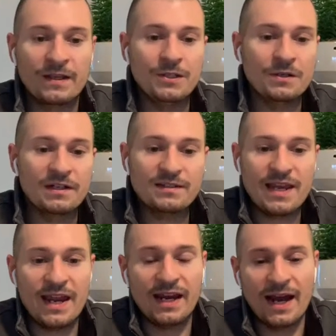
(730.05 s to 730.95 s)
You could
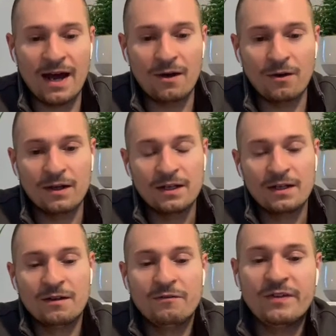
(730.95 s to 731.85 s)
take out
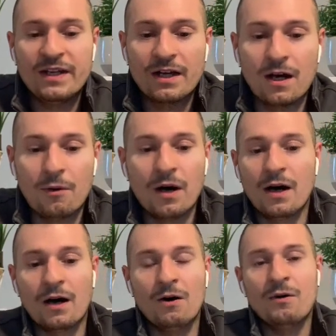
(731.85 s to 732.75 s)

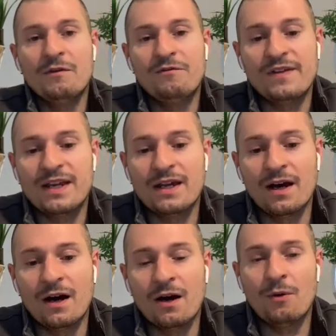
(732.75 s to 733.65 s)
VOO, VO,